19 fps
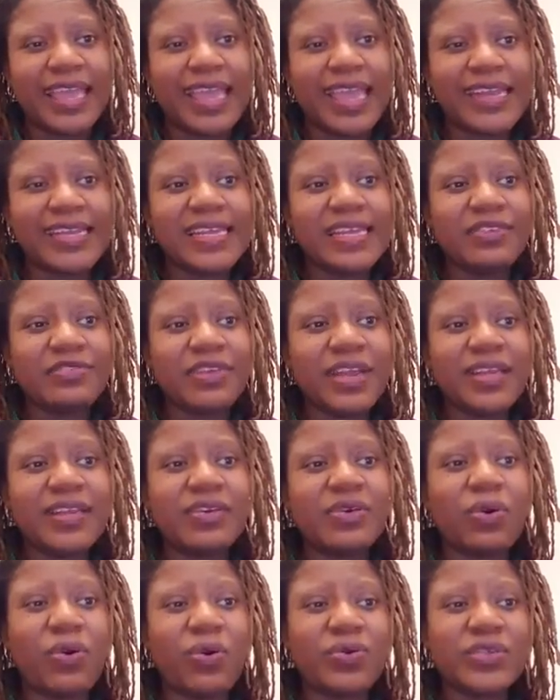can he
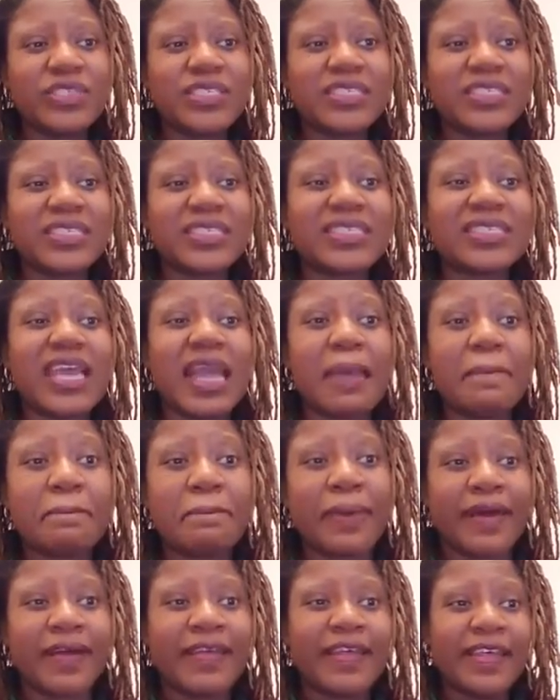really hold his
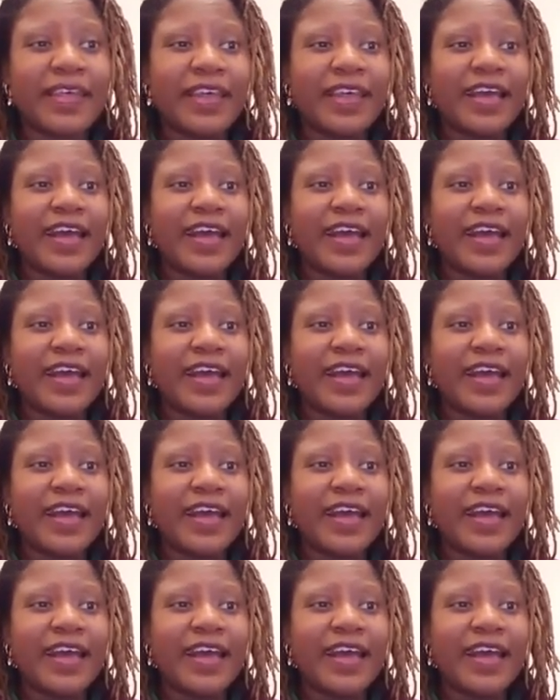temper?